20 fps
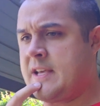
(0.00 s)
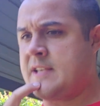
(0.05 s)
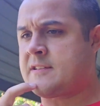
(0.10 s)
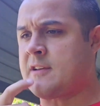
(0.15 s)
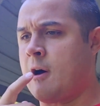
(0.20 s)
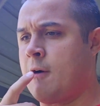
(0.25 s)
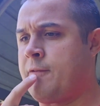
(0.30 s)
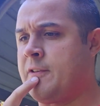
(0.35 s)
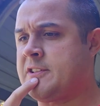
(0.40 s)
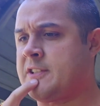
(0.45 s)

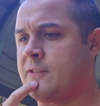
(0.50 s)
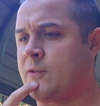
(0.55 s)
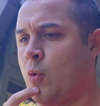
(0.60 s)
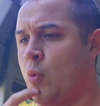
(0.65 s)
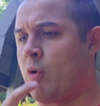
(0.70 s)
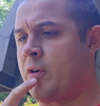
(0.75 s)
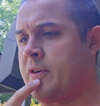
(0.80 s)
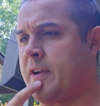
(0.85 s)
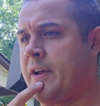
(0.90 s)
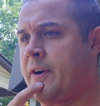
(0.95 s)
offensive
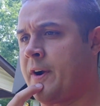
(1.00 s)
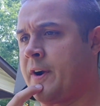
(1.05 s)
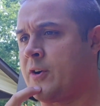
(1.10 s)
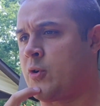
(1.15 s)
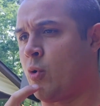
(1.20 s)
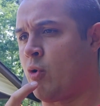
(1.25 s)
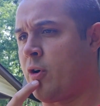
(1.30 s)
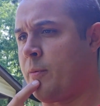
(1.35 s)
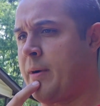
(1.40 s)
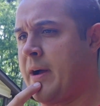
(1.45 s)
coordinator and
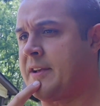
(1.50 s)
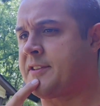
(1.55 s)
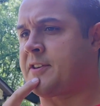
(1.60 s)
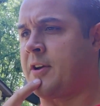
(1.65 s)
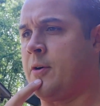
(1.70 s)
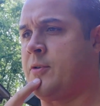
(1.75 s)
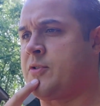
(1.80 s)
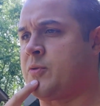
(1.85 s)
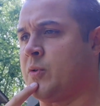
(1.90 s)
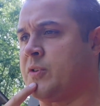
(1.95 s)
quarterbacks
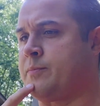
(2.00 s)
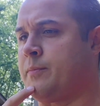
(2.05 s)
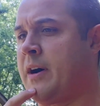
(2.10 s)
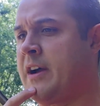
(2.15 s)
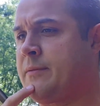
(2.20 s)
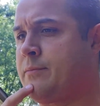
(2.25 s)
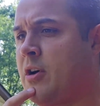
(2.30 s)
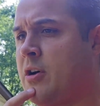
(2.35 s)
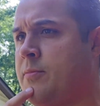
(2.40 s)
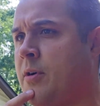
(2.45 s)
coach was
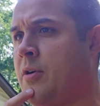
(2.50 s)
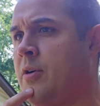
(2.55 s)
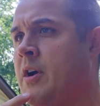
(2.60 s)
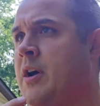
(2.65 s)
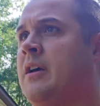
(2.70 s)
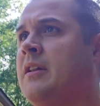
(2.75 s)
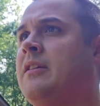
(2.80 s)
Mike Bobo.